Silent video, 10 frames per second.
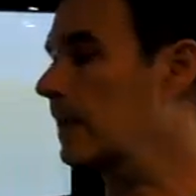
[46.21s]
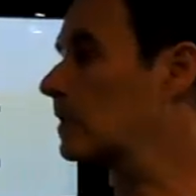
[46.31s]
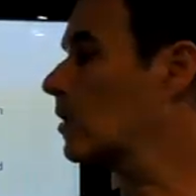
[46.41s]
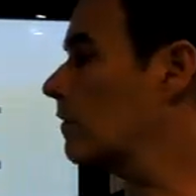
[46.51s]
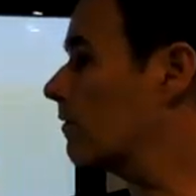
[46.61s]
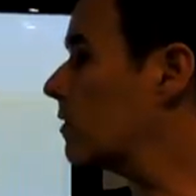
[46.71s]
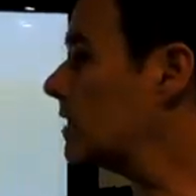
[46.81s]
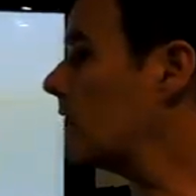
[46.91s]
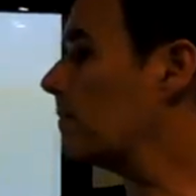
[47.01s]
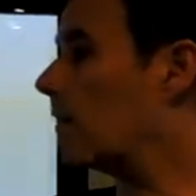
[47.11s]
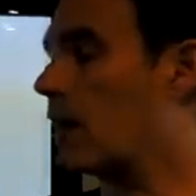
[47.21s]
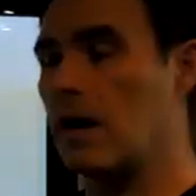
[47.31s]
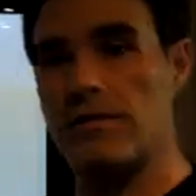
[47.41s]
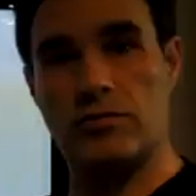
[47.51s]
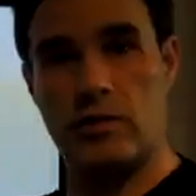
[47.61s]
So the first step
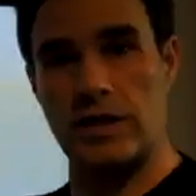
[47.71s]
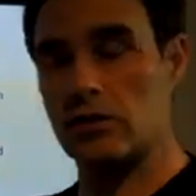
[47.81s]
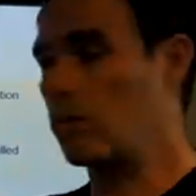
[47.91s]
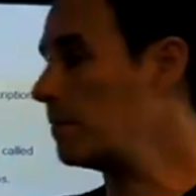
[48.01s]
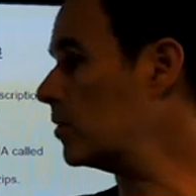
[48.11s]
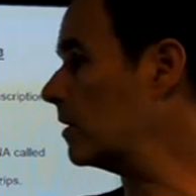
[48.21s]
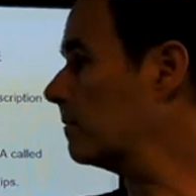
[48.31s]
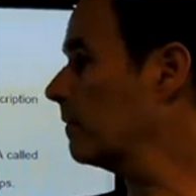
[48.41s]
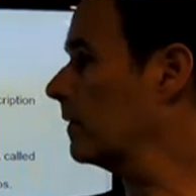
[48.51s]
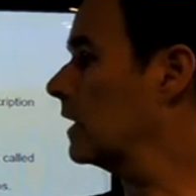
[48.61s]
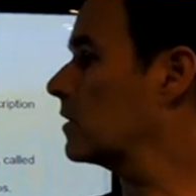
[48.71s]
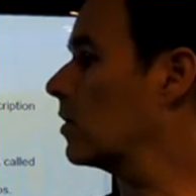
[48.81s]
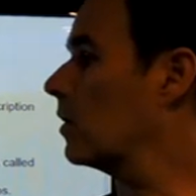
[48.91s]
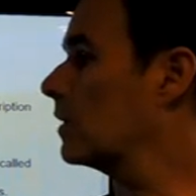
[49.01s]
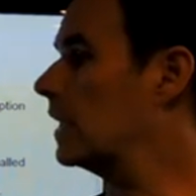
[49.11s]
of transcription is
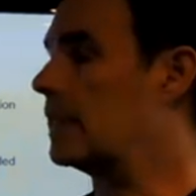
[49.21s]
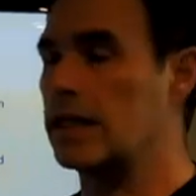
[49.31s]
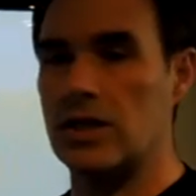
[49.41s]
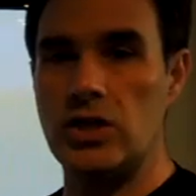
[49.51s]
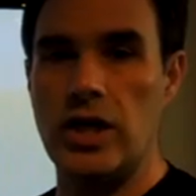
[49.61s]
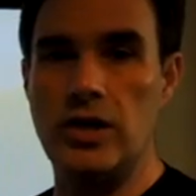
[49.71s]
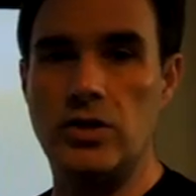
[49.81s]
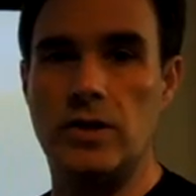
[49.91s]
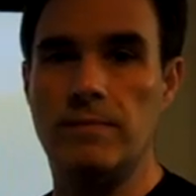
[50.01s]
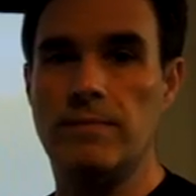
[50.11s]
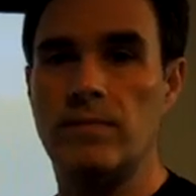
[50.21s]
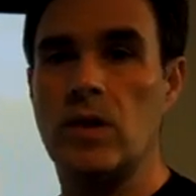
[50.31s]
called initiation.